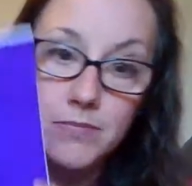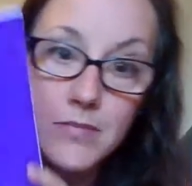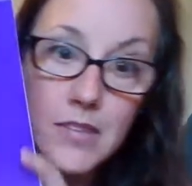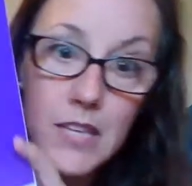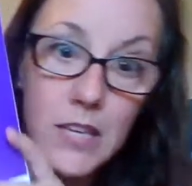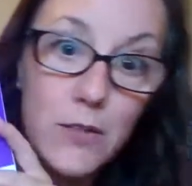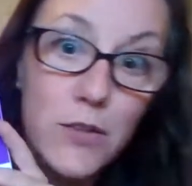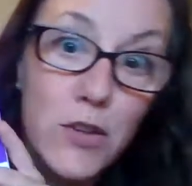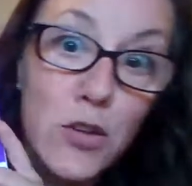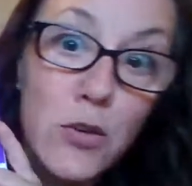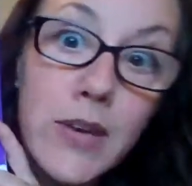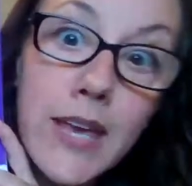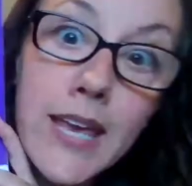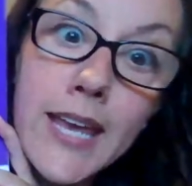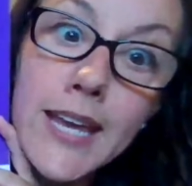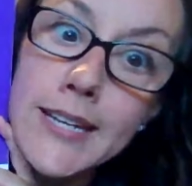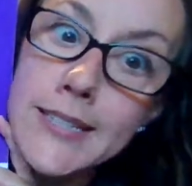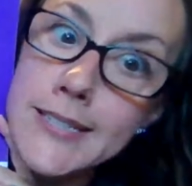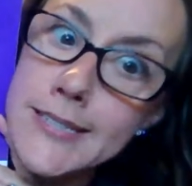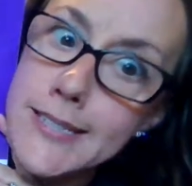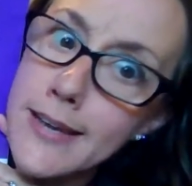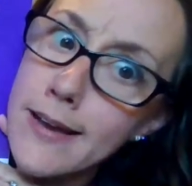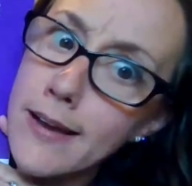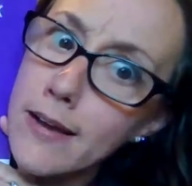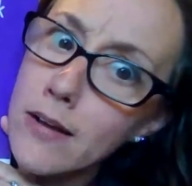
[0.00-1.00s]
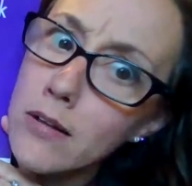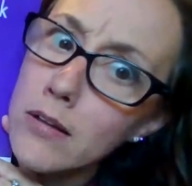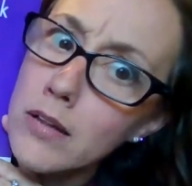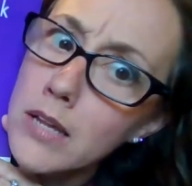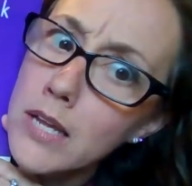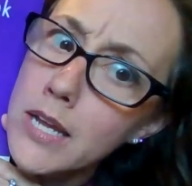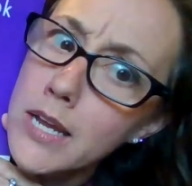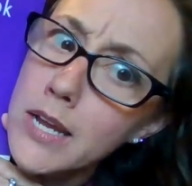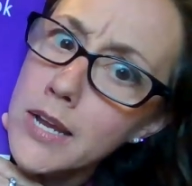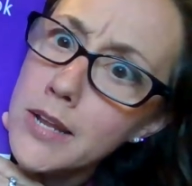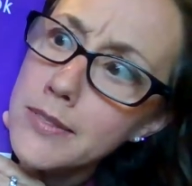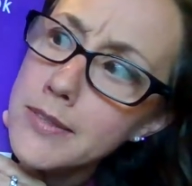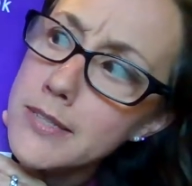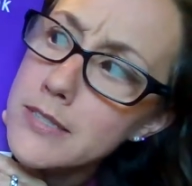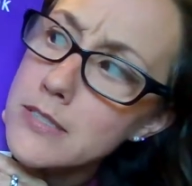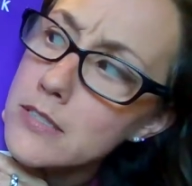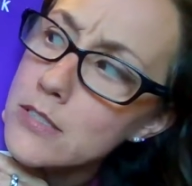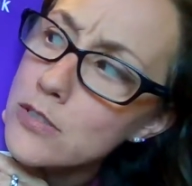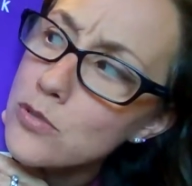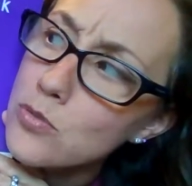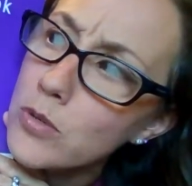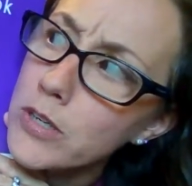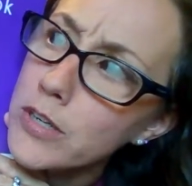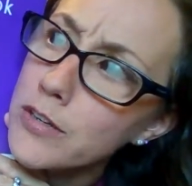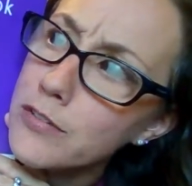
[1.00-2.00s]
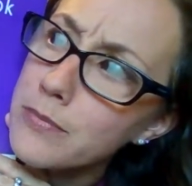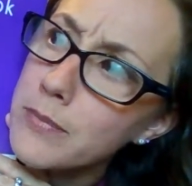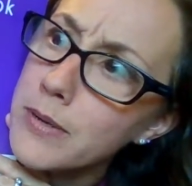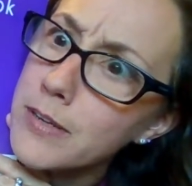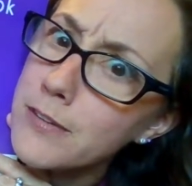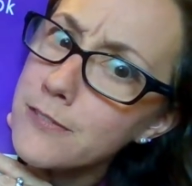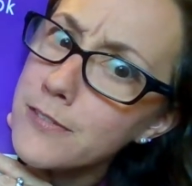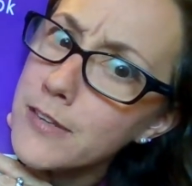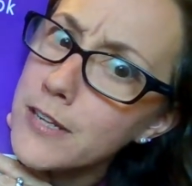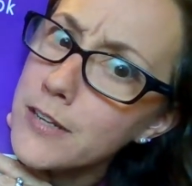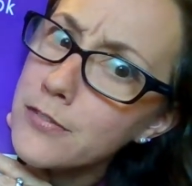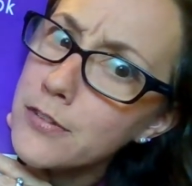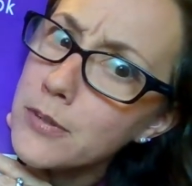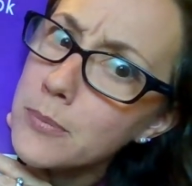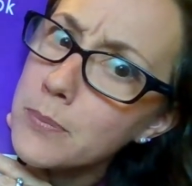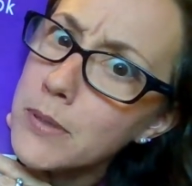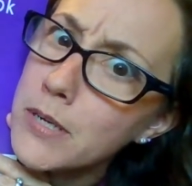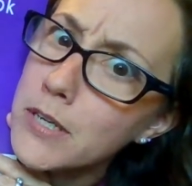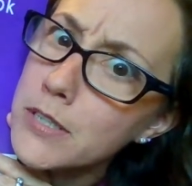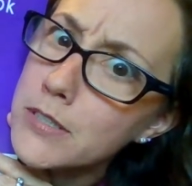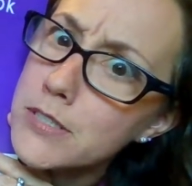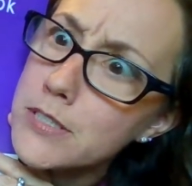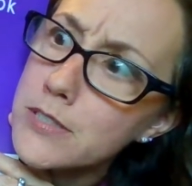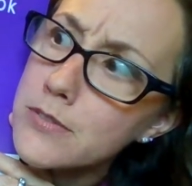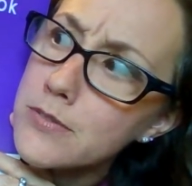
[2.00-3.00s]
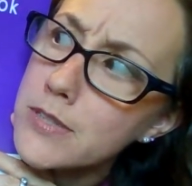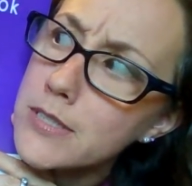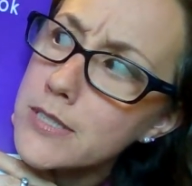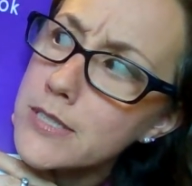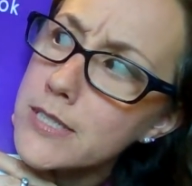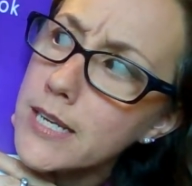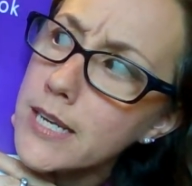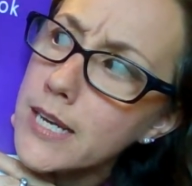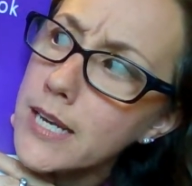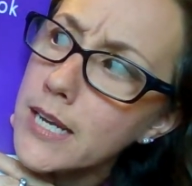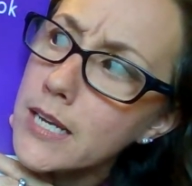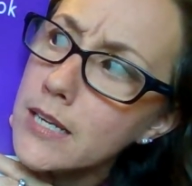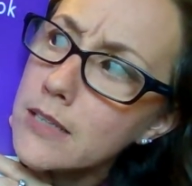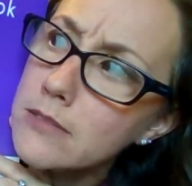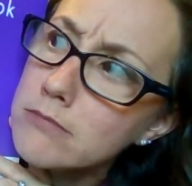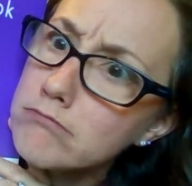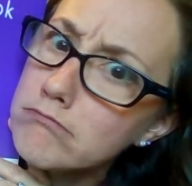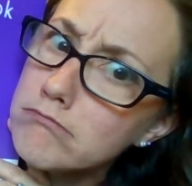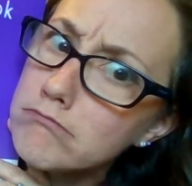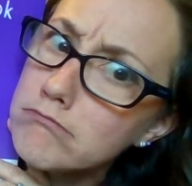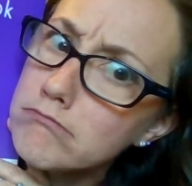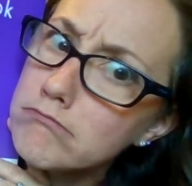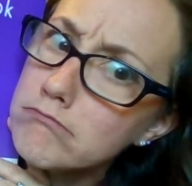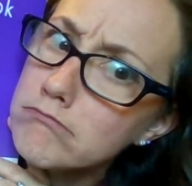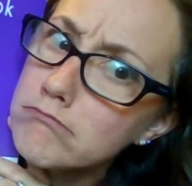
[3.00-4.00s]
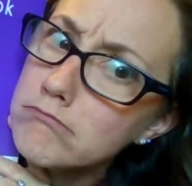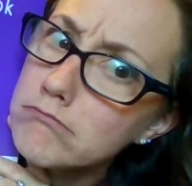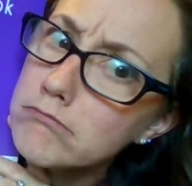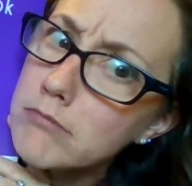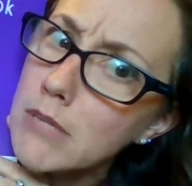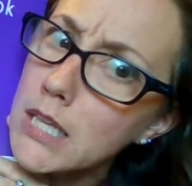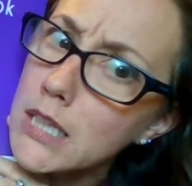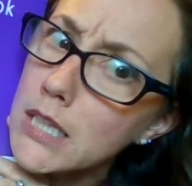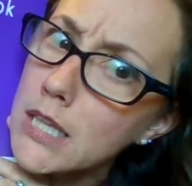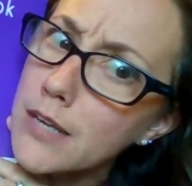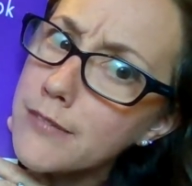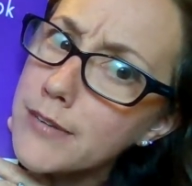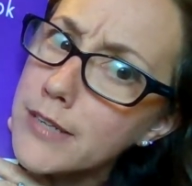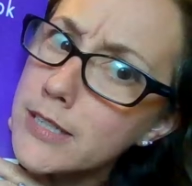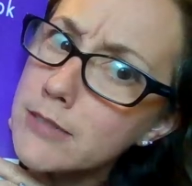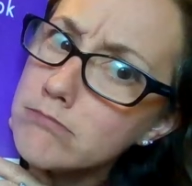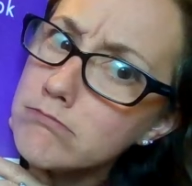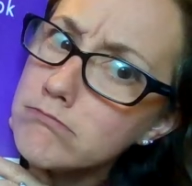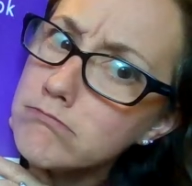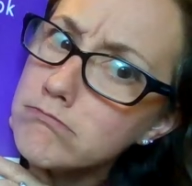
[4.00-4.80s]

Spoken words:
If you can't tell, this is one of my favorite parts of the day. I love it.